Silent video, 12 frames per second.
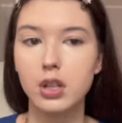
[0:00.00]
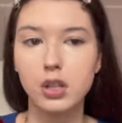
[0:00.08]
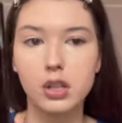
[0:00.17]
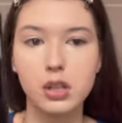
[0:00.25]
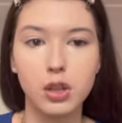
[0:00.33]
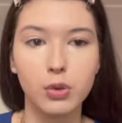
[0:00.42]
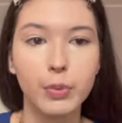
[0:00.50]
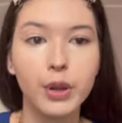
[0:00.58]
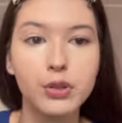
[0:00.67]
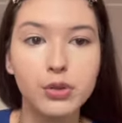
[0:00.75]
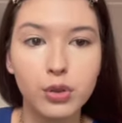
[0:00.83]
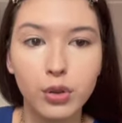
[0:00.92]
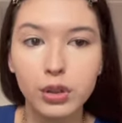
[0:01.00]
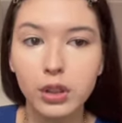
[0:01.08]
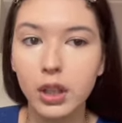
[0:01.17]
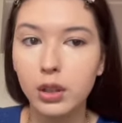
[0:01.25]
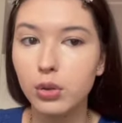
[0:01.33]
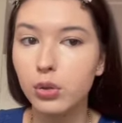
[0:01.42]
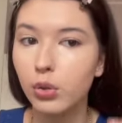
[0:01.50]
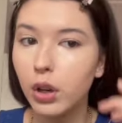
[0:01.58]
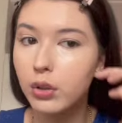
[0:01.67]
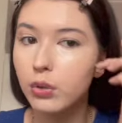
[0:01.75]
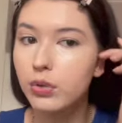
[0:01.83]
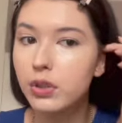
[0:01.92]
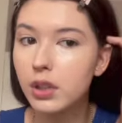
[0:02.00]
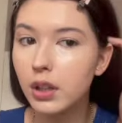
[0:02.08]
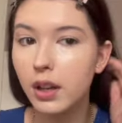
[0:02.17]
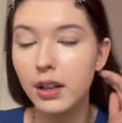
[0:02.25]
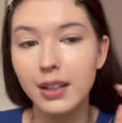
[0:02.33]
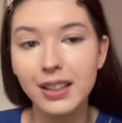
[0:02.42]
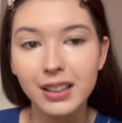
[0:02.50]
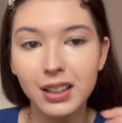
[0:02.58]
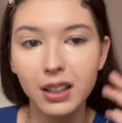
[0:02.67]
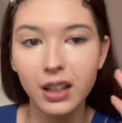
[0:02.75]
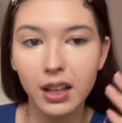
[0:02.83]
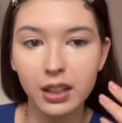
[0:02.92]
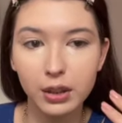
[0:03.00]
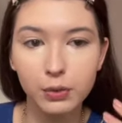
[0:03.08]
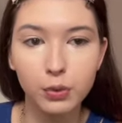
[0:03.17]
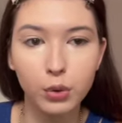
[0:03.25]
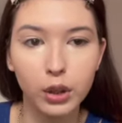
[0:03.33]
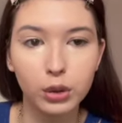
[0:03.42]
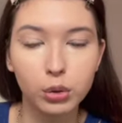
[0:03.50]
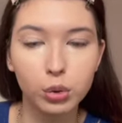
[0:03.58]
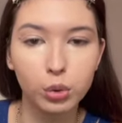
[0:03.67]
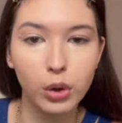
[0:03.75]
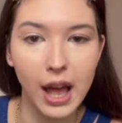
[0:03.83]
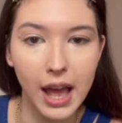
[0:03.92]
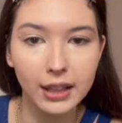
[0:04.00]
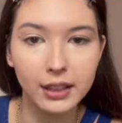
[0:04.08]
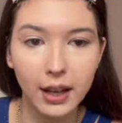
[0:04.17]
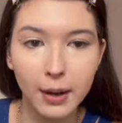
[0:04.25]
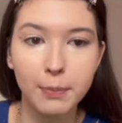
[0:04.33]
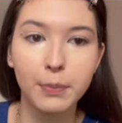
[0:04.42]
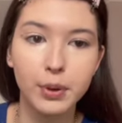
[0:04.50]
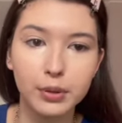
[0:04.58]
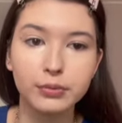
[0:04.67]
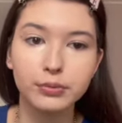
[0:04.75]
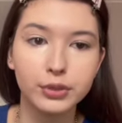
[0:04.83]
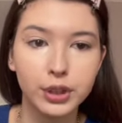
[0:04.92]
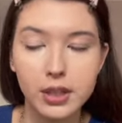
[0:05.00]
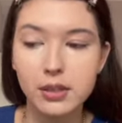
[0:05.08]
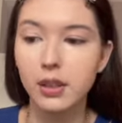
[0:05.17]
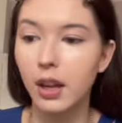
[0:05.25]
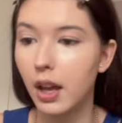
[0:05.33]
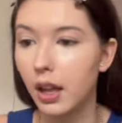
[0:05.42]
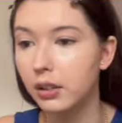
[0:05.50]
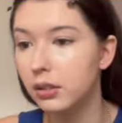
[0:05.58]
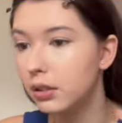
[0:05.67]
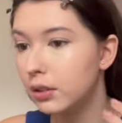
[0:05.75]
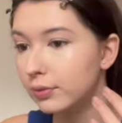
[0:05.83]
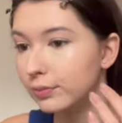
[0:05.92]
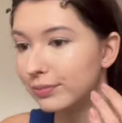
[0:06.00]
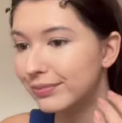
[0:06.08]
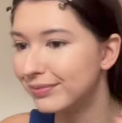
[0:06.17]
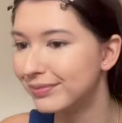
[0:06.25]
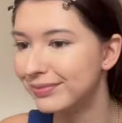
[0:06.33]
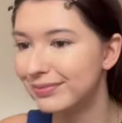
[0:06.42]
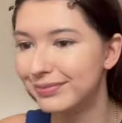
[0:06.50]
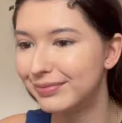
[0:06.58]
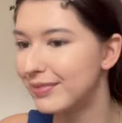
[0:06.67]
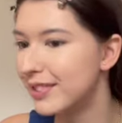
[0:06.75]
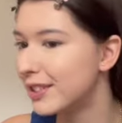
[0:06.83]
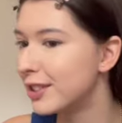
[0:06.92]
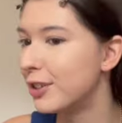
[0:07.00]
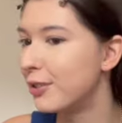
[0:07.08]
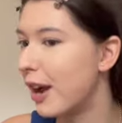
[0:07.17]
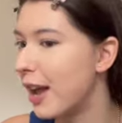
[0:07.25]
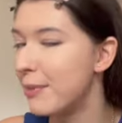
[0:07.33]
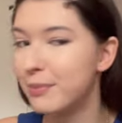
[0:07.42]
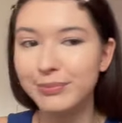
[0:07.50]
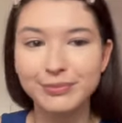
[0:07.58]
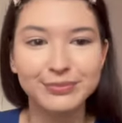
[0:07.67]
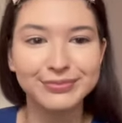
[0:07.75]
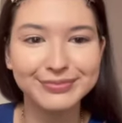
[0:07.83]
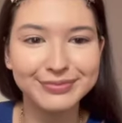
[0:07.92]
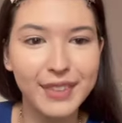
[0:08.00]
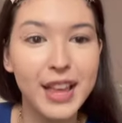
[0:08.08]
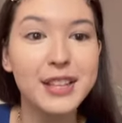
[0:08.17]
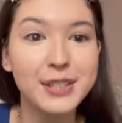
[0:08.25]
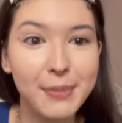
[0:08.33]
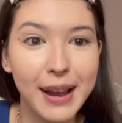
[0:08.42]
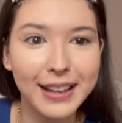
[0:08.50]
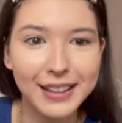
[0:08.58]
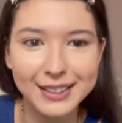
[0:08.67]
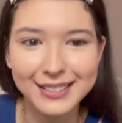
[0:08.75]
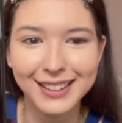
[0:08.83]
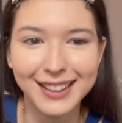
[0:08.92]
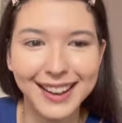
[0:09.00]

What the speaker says: So make sure that you are using a little, and if you want to add up, just add. So I'm smiling.